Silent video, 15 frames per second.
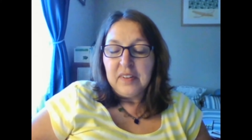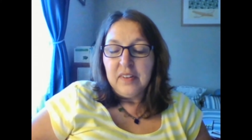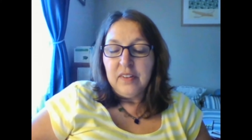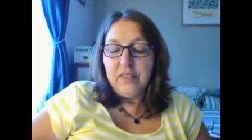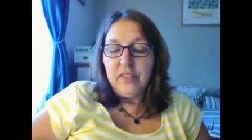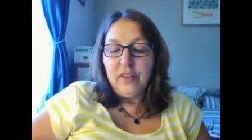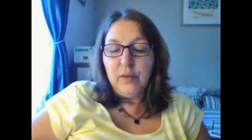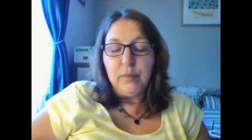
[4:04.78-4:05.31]

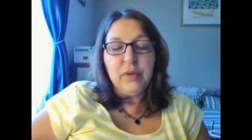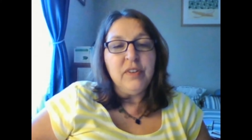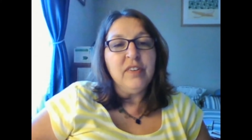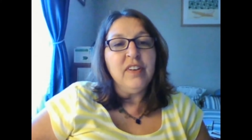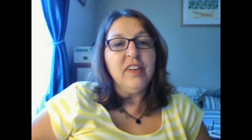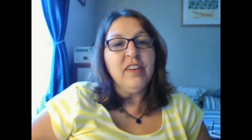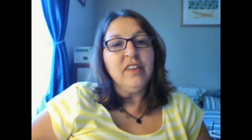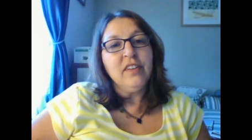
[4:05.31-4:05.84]
Is there a
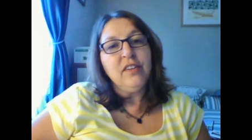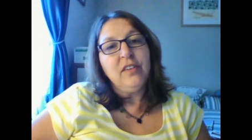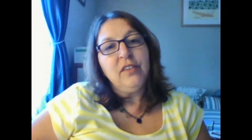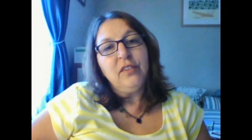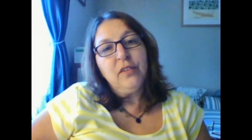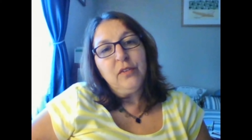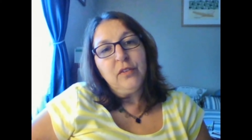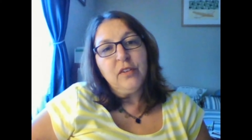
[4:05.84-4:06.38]
particular
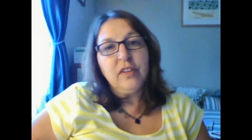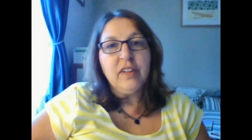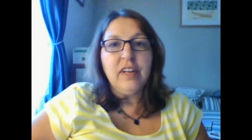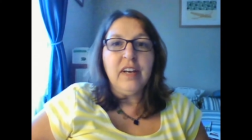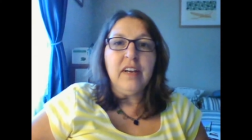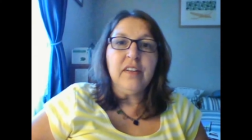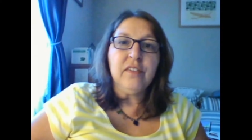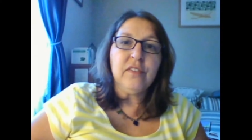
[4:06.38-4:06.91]
social
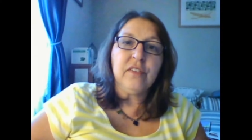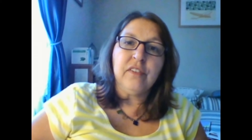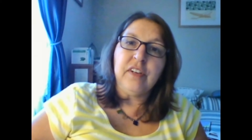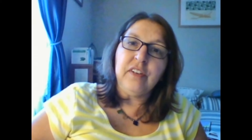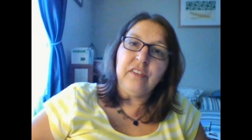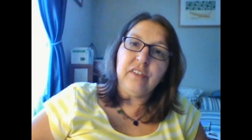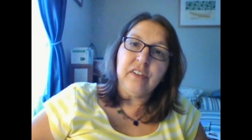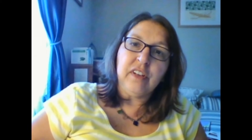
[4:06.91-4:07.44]
class or
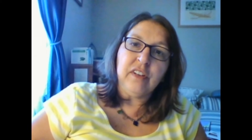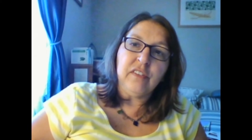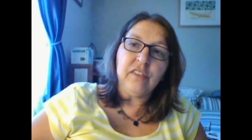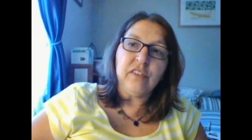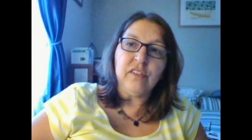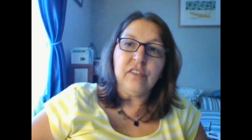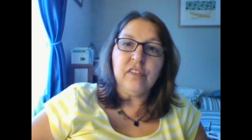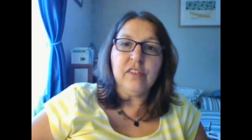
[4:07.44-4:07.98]

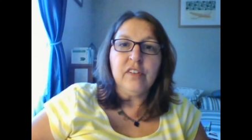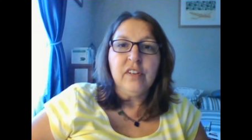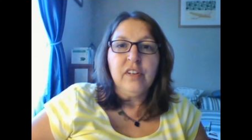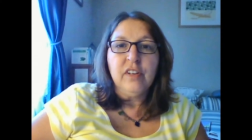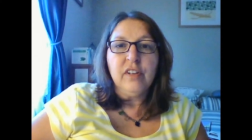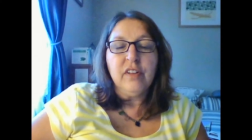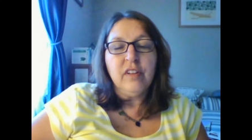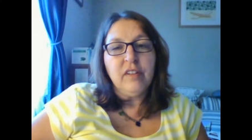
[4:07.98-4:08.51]
educational
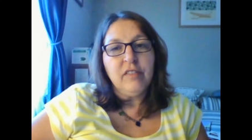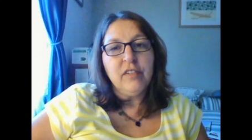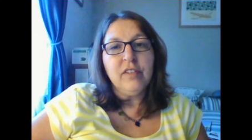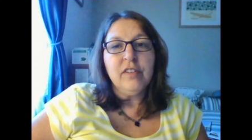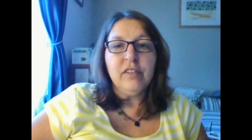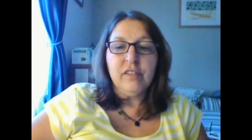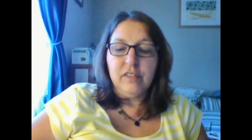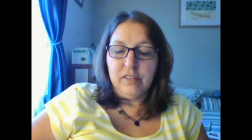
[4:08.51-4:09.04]

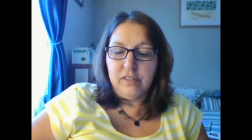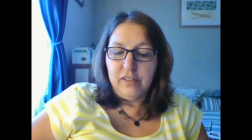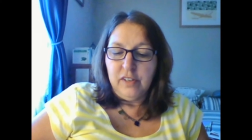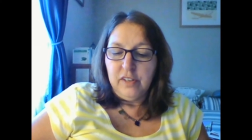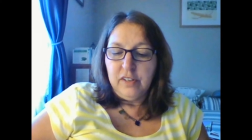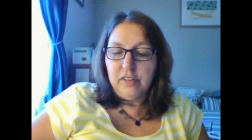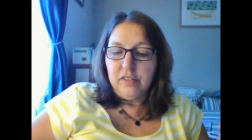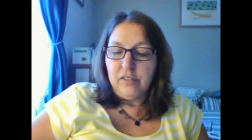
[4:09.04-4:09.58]
level
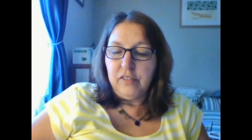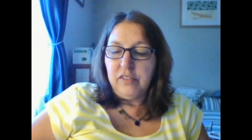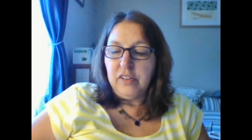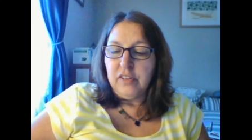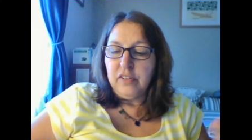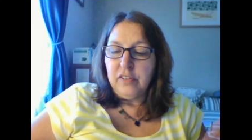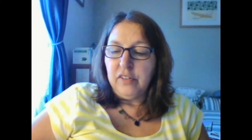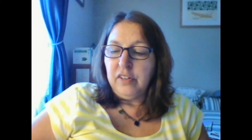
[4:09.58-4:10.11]
or
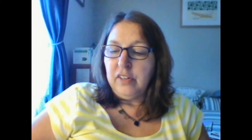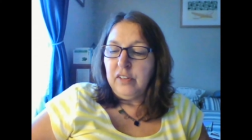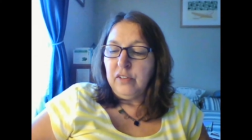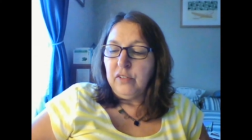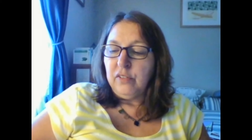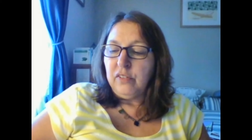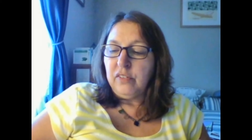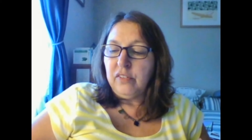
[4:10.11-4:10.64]
gender that
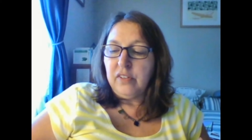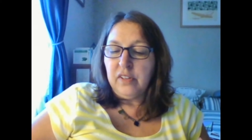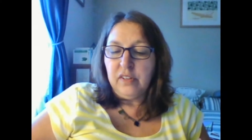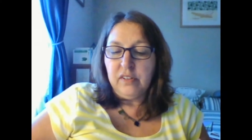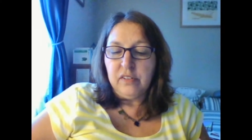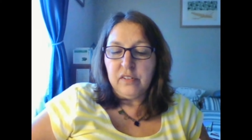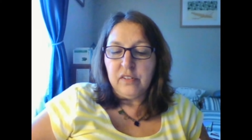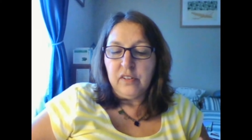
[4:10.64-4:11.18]
uses
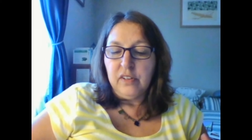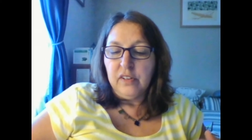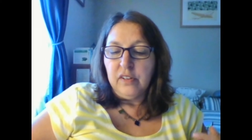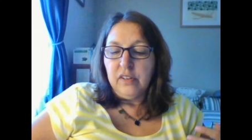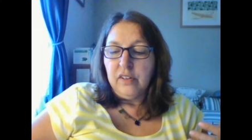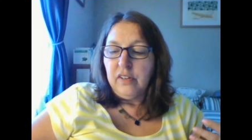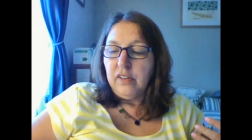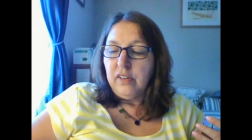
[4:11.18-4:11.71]
it?
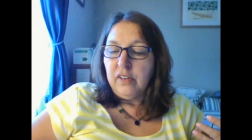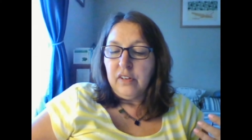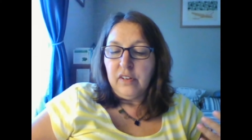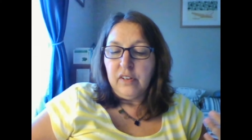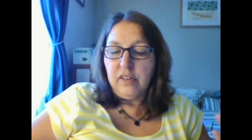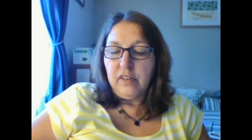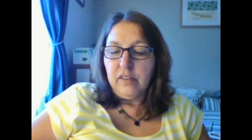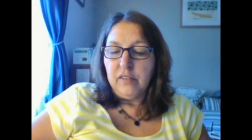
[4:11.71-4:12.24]

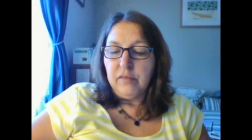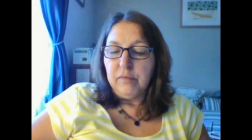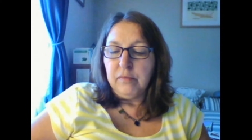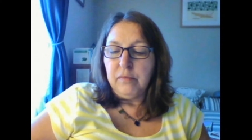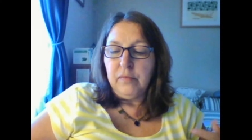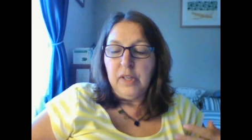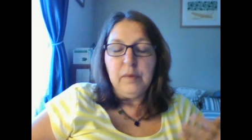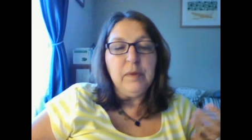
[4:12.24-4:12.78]

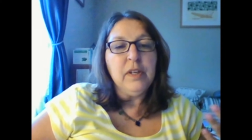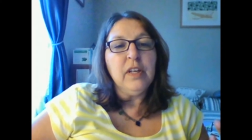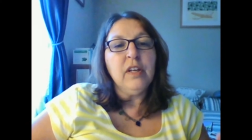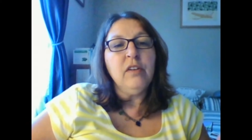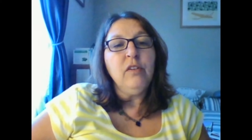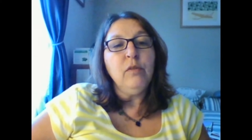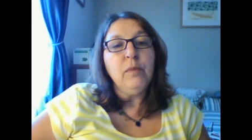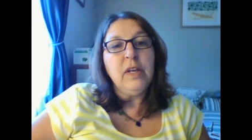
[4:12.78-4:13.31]
Maybe
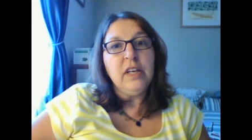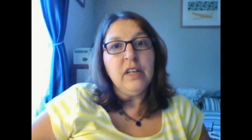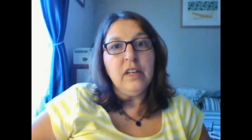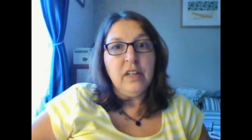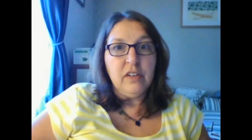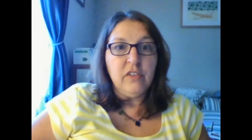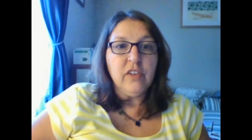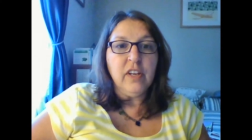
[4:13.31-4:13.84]
can you make an
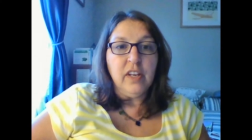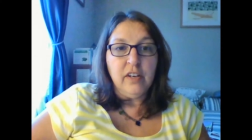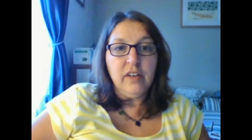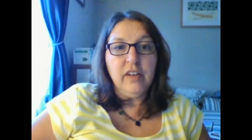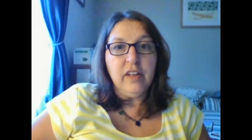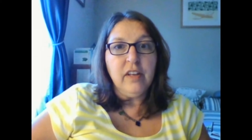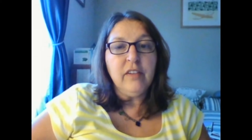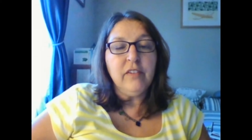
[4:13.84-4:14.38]

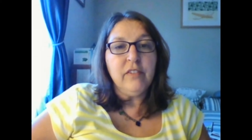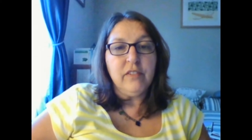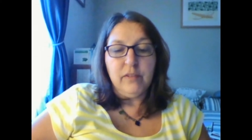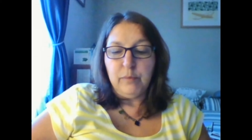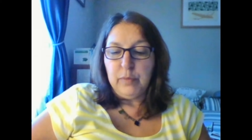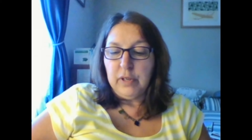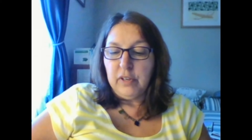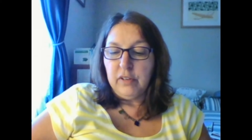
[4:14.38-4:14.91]
educated guess
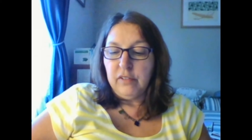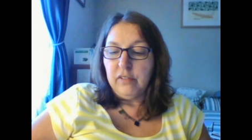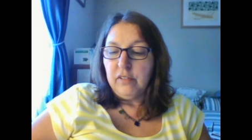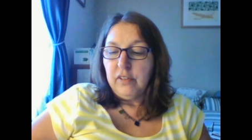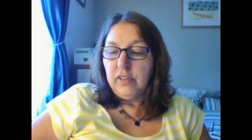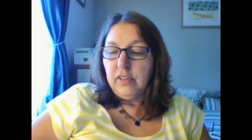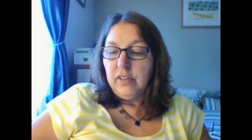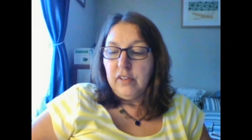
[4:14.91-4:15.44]
about
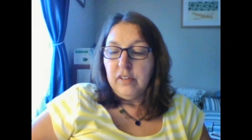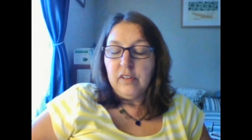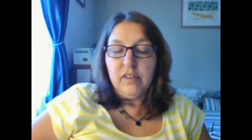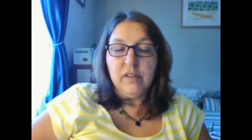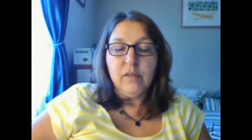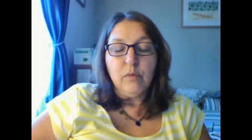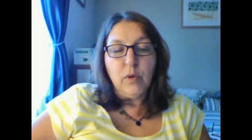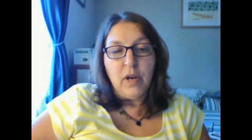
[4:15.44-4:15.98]

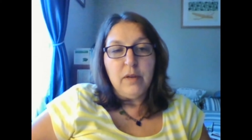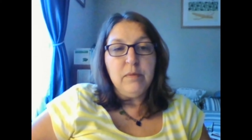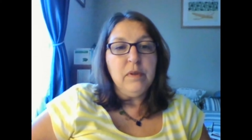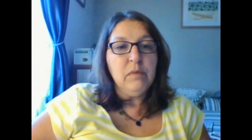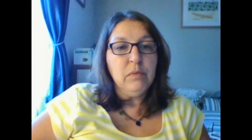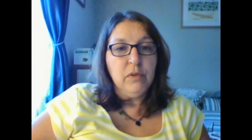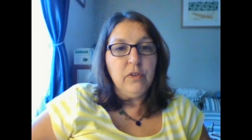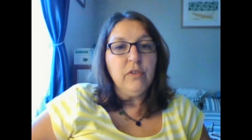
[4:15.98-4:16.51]
why
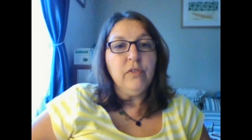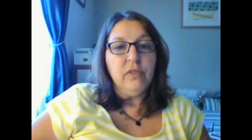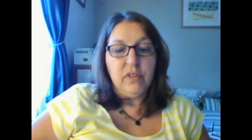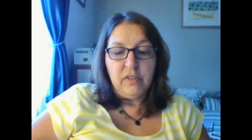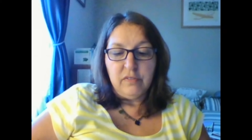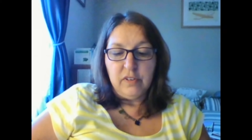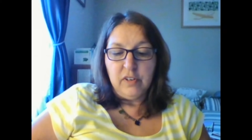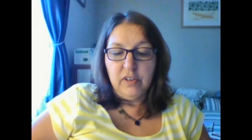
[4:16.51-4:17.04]
people use
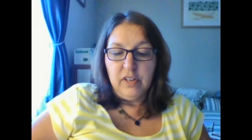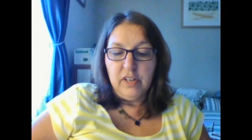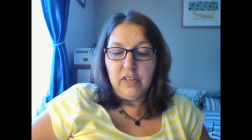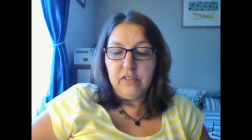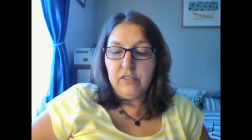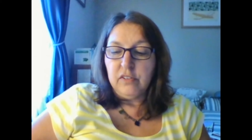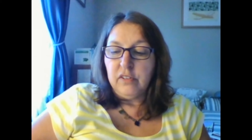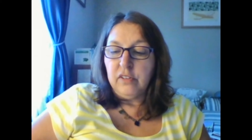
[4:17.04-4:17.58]
that
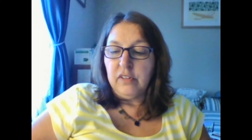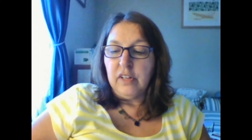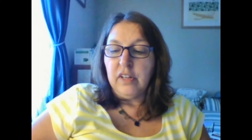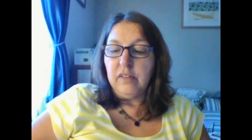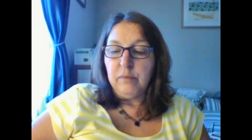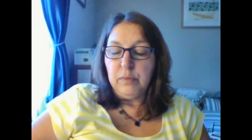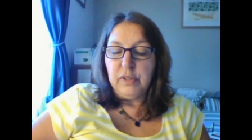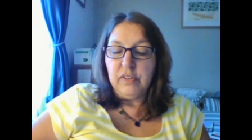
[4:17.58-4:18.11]
variation,
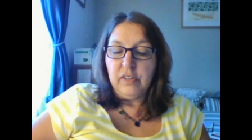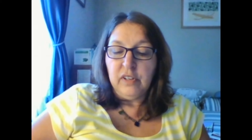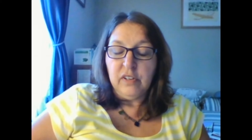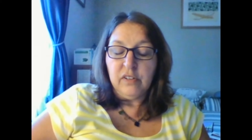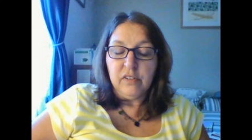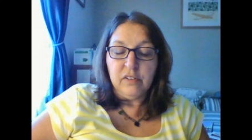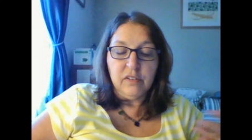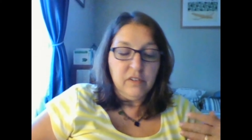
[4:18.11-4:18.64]
that
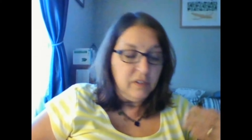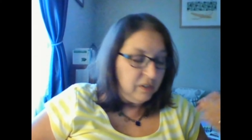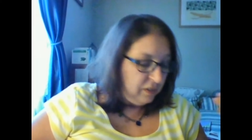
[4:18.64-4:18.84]
particular